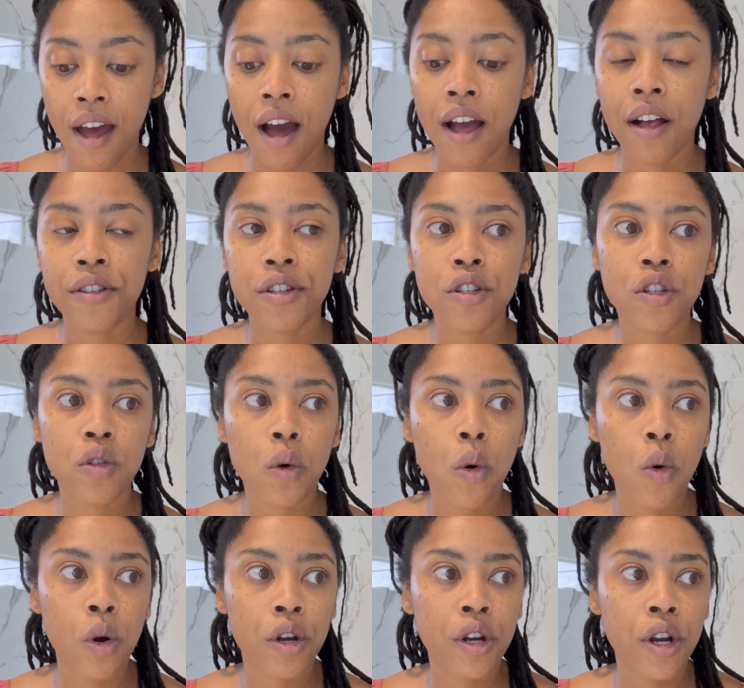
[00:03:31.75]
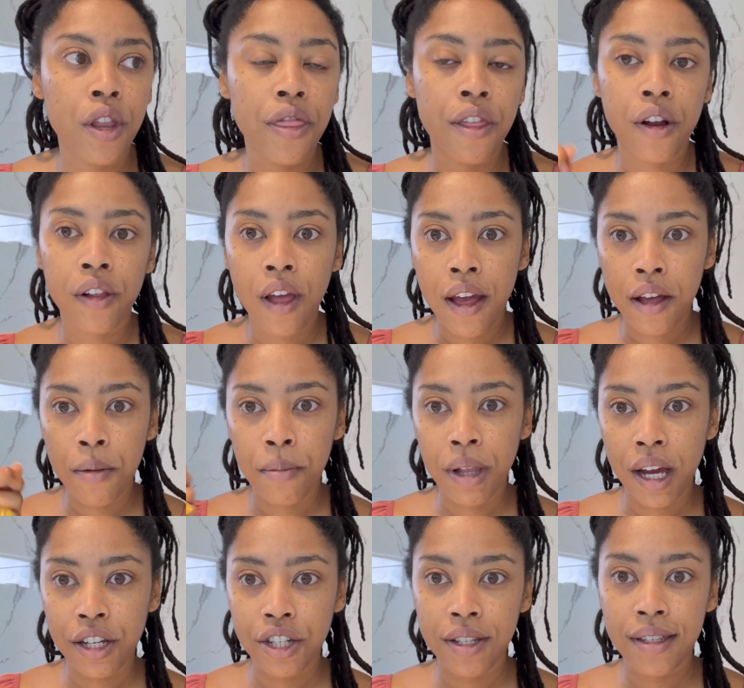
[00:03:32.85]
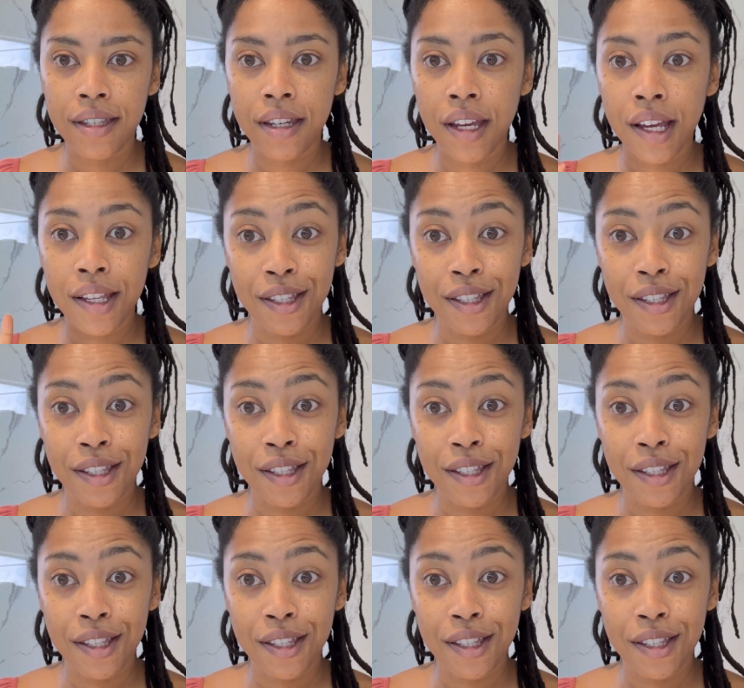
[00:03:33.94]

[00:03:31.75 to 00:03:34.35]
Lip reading: I also just ordered their like complexion sticks,